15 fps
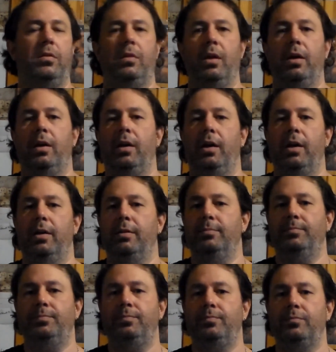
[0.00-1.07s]

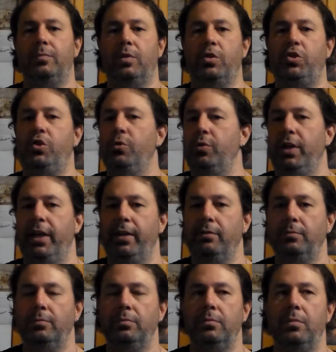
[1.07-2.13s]
the
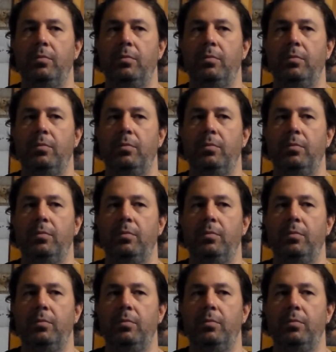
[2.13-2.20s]
shooting.